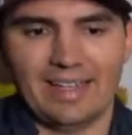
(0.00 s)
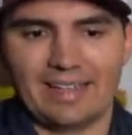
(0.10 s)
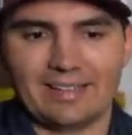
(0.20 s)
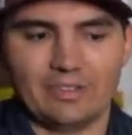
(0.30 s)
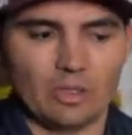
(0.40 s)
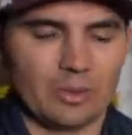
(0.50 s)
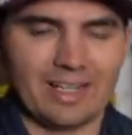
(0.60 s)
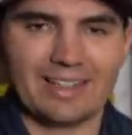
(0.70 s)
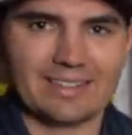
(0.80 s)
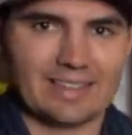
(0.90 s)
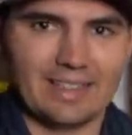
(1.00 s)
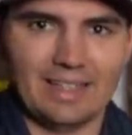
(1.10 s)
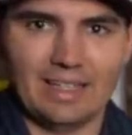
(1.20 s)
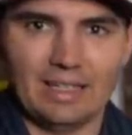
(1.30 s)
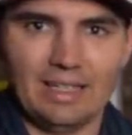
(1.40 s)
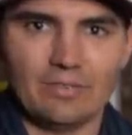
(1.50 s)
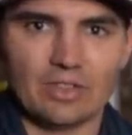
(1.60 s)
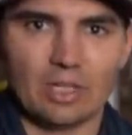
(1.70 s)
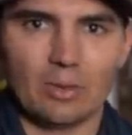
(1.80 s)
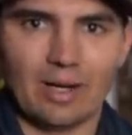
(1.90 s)
And you know, guys,
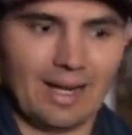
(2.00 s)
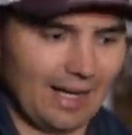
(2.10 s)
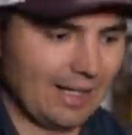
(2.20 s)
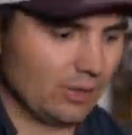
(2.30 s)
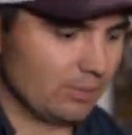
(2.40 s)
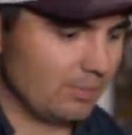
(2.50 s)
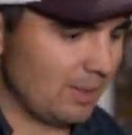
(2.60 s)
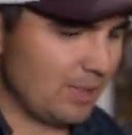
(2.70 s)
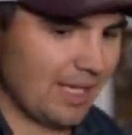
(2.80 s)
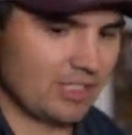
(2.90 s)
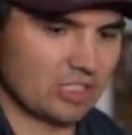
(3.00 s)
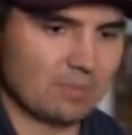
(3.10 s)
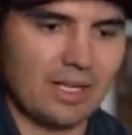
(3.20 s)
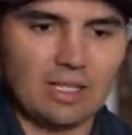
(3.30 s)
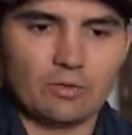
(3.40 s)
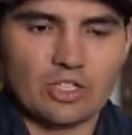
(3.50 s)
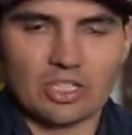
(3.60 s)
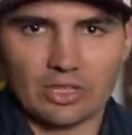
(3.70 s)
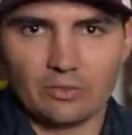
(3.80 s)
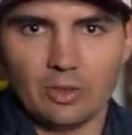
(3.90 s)
even though I don't maybe catch as many
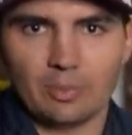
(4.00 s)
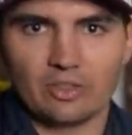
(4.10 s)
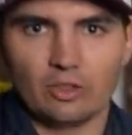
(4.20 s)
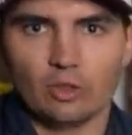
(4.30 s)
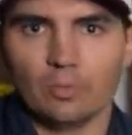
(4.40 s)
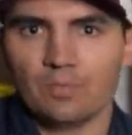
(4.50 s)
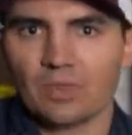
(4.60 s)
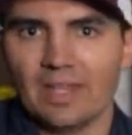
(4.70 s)
fish on the flipping tube,